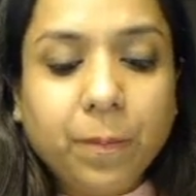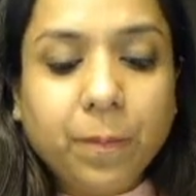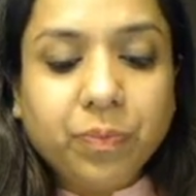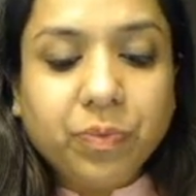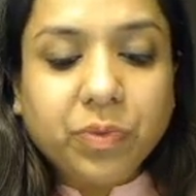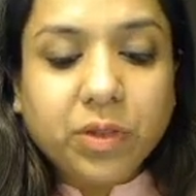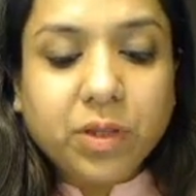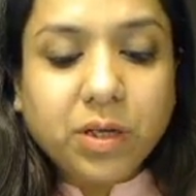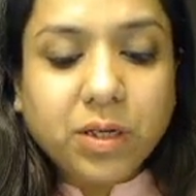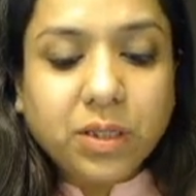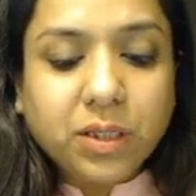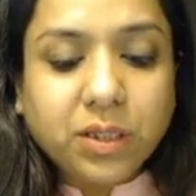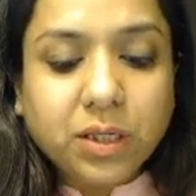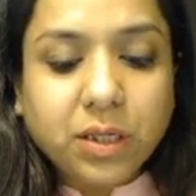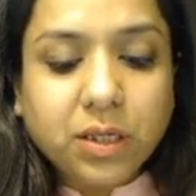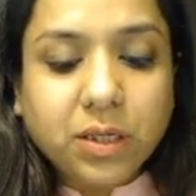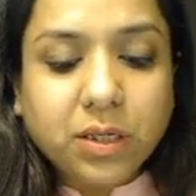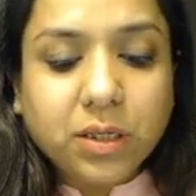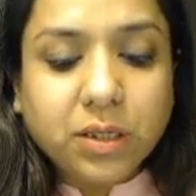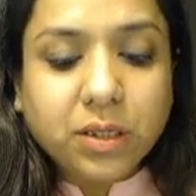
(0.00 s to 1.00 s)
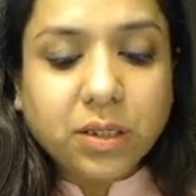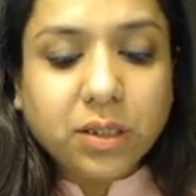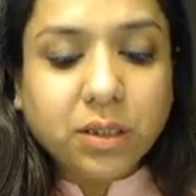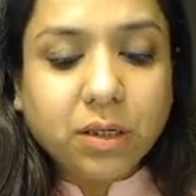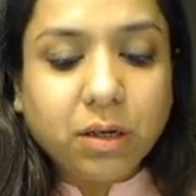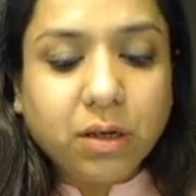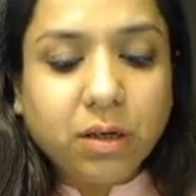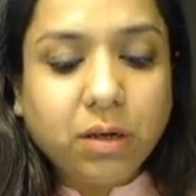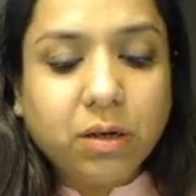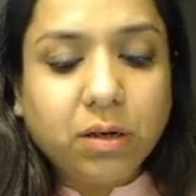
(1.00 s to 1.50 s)
This is
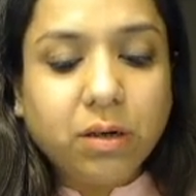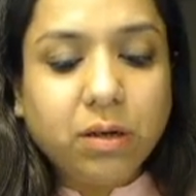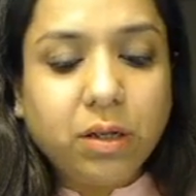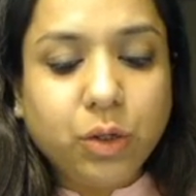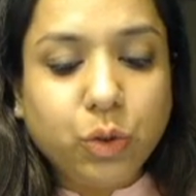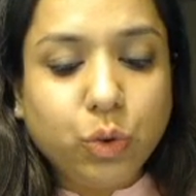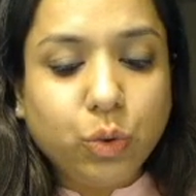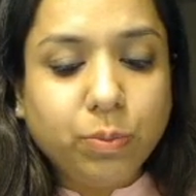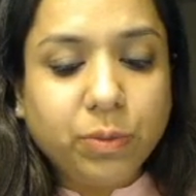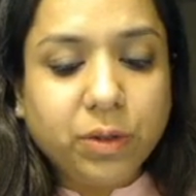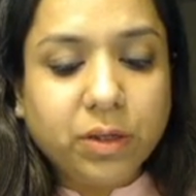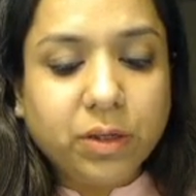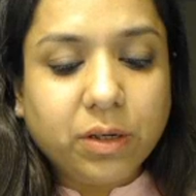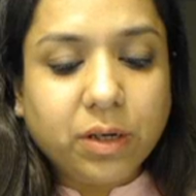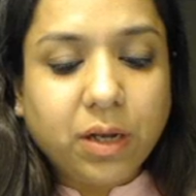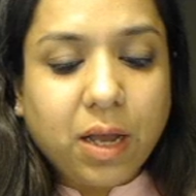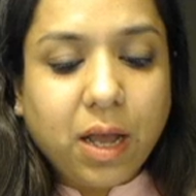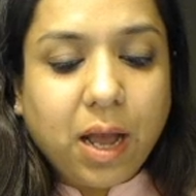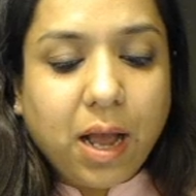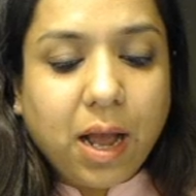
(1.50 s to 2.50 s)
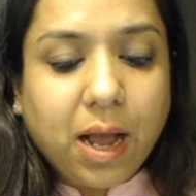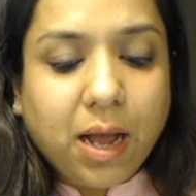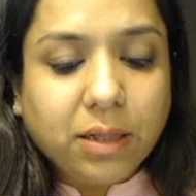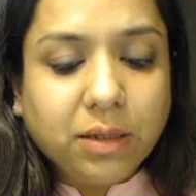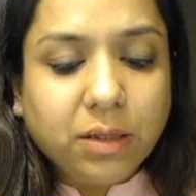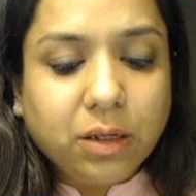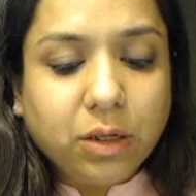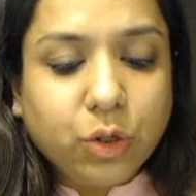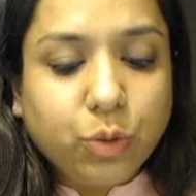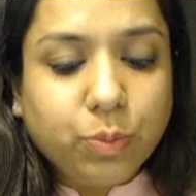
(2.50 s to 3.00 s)
a lumen,
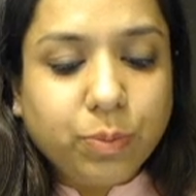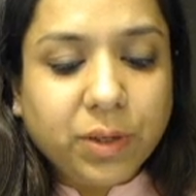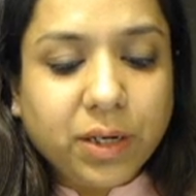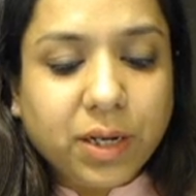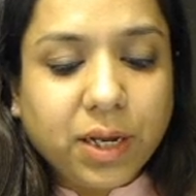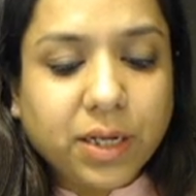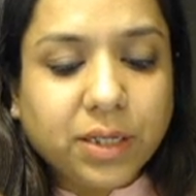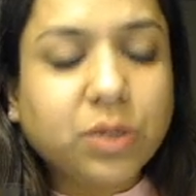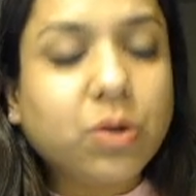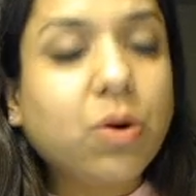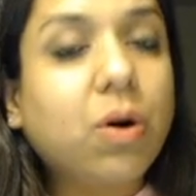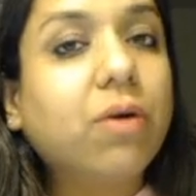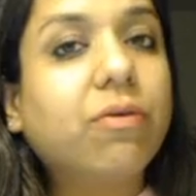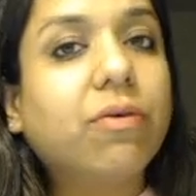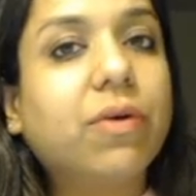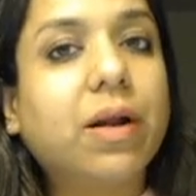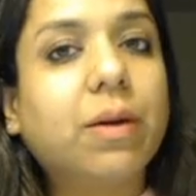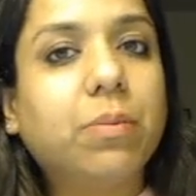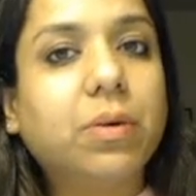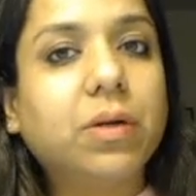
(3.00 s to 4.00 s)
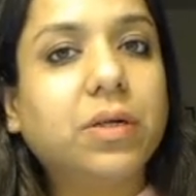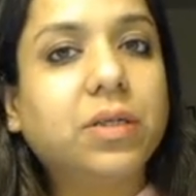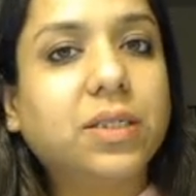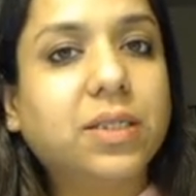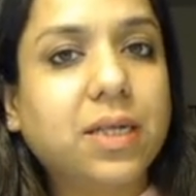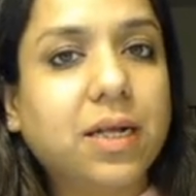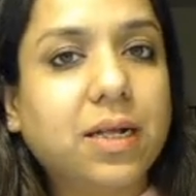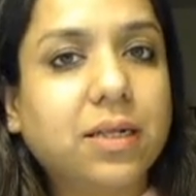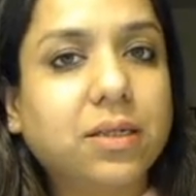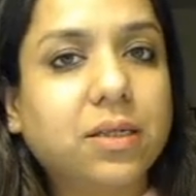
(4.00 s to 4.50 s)
and the lumen has got red blood
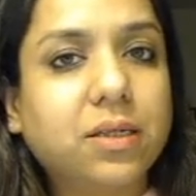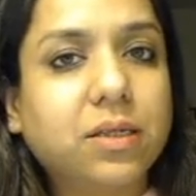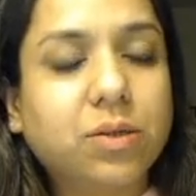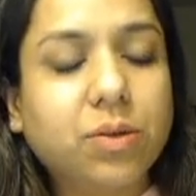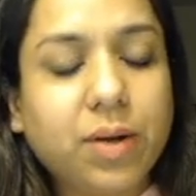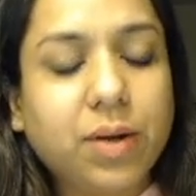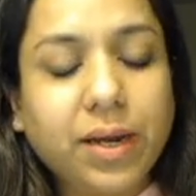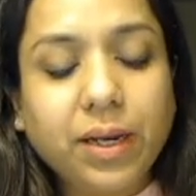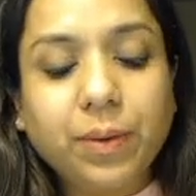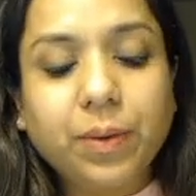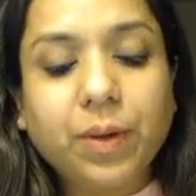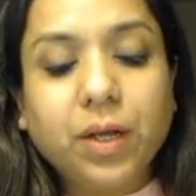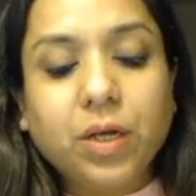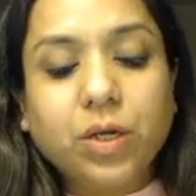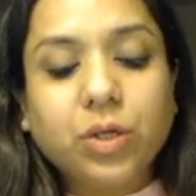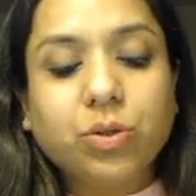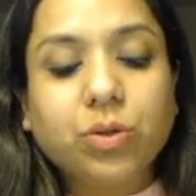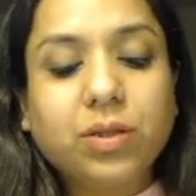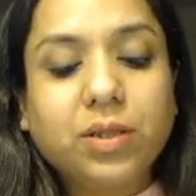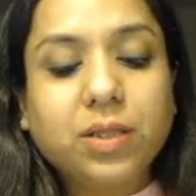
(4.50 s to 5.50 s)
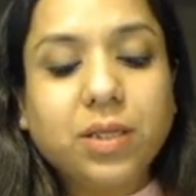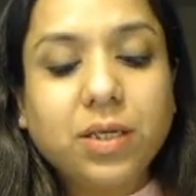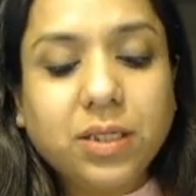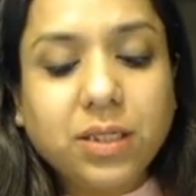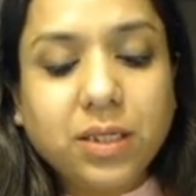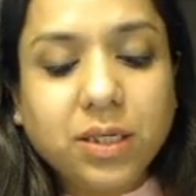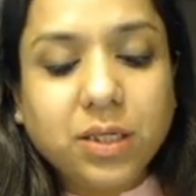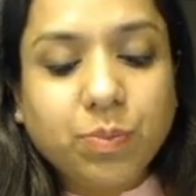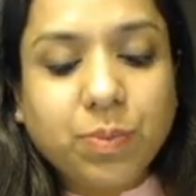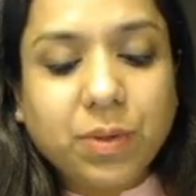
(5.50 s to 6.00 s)
cells, right? So this
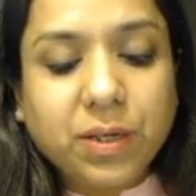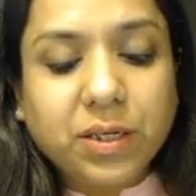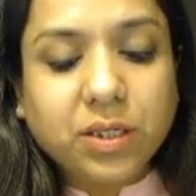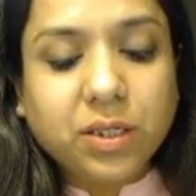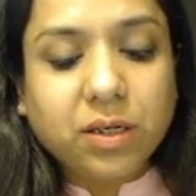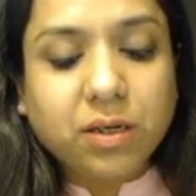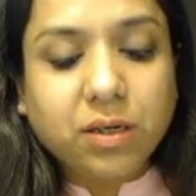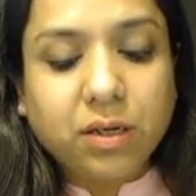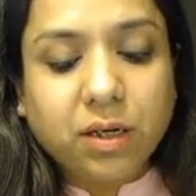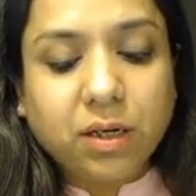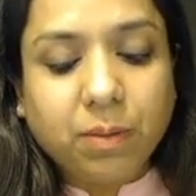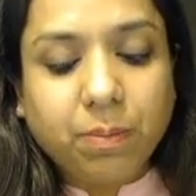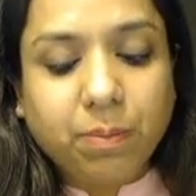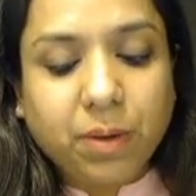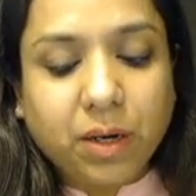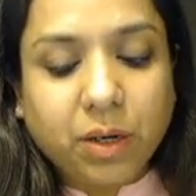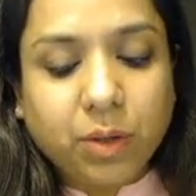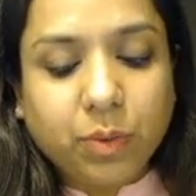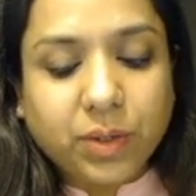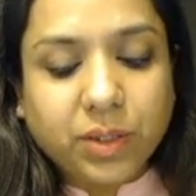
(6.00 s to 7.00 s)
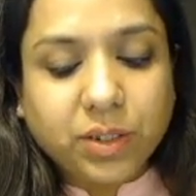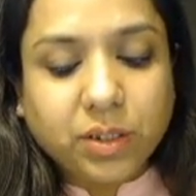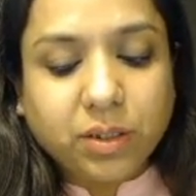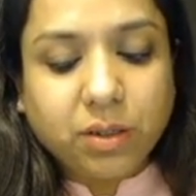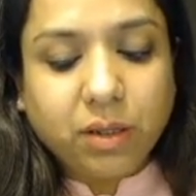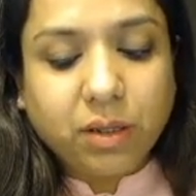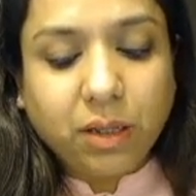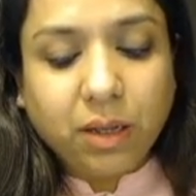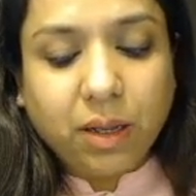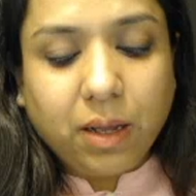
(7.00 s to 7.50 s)
is basically a blood
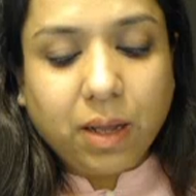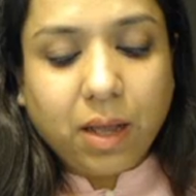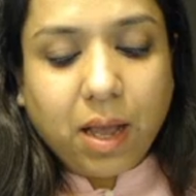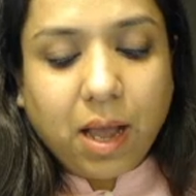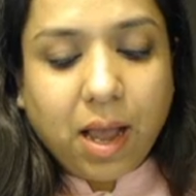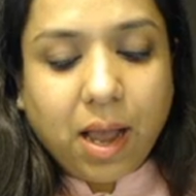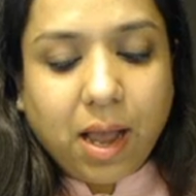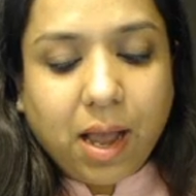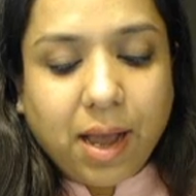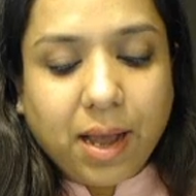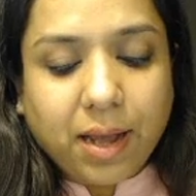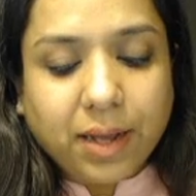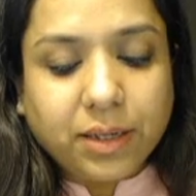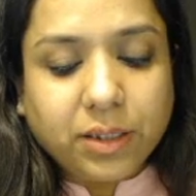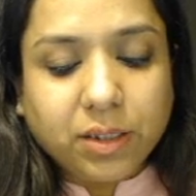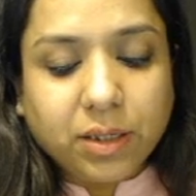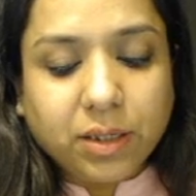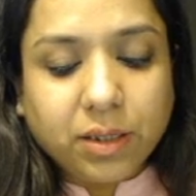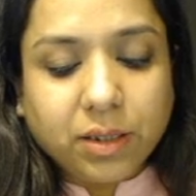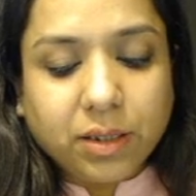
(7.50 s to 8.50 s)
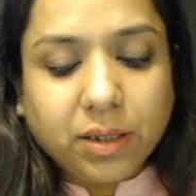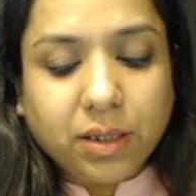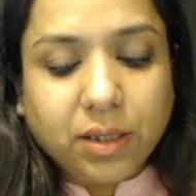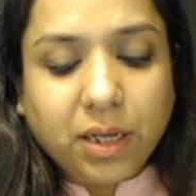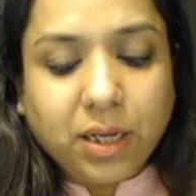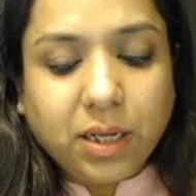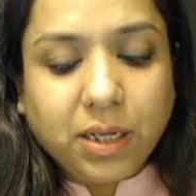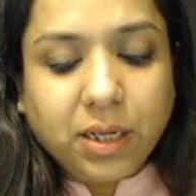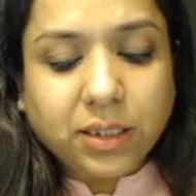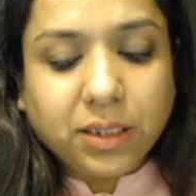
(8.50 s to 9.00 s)
vessel, and
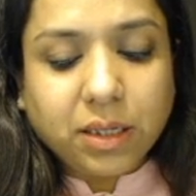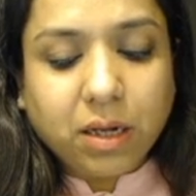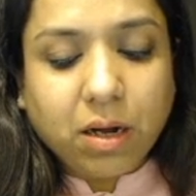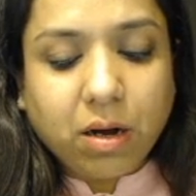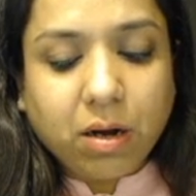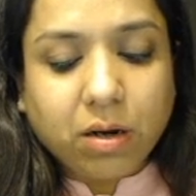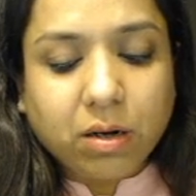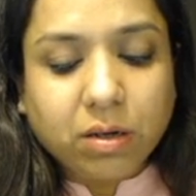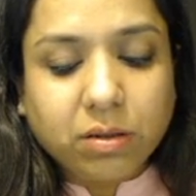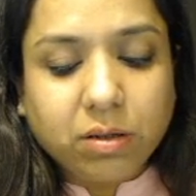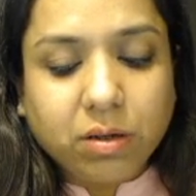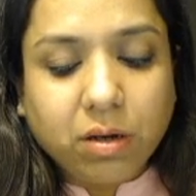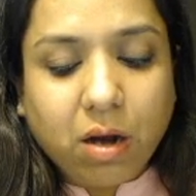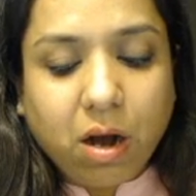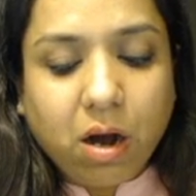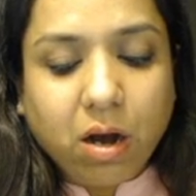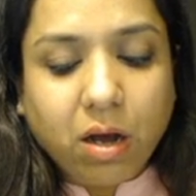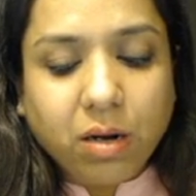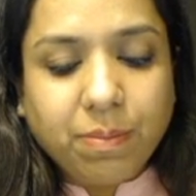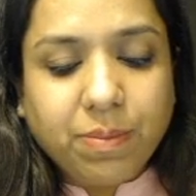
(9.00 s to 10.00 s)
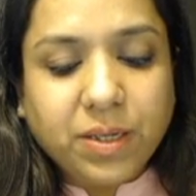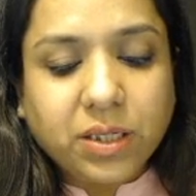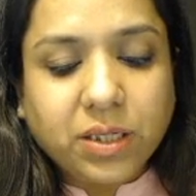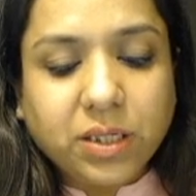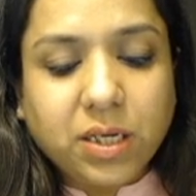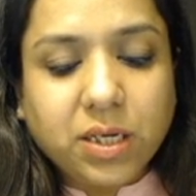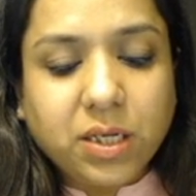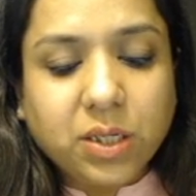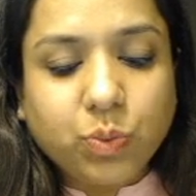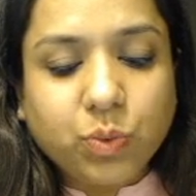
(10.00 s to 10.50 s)
these are the
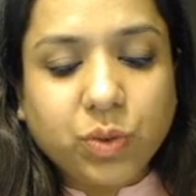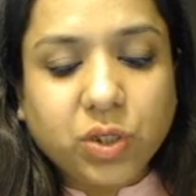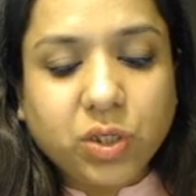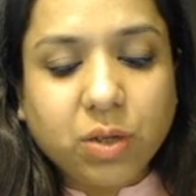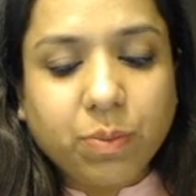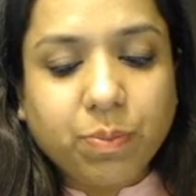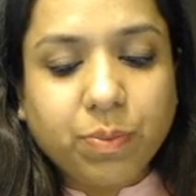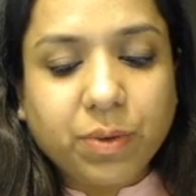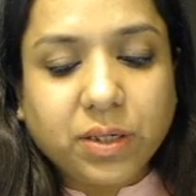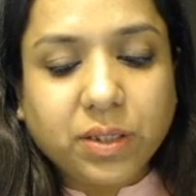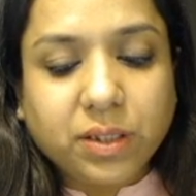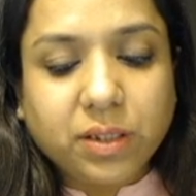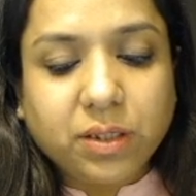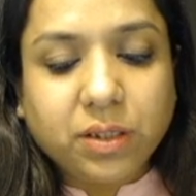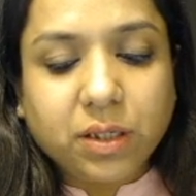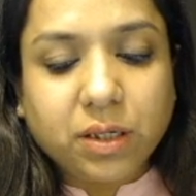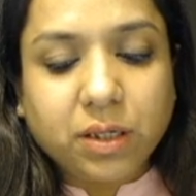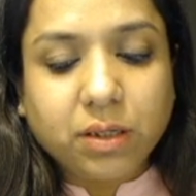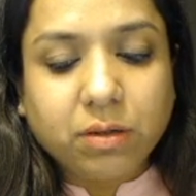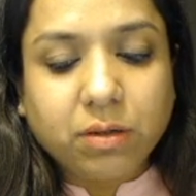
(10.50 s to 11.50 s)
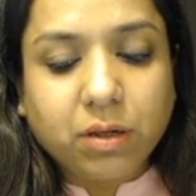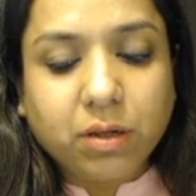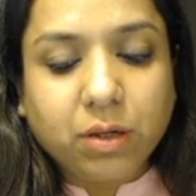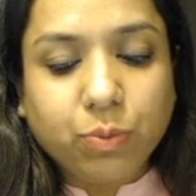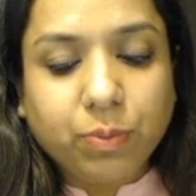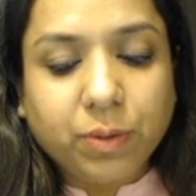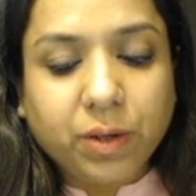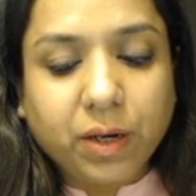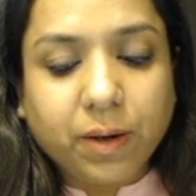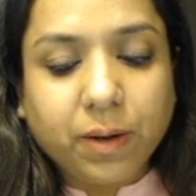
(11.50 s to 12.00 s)
RBCs which are present in the
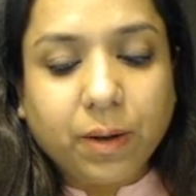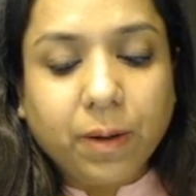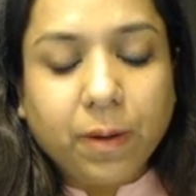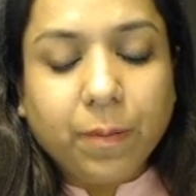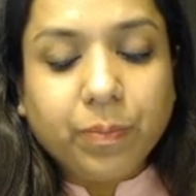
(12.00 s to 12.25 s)
lumen.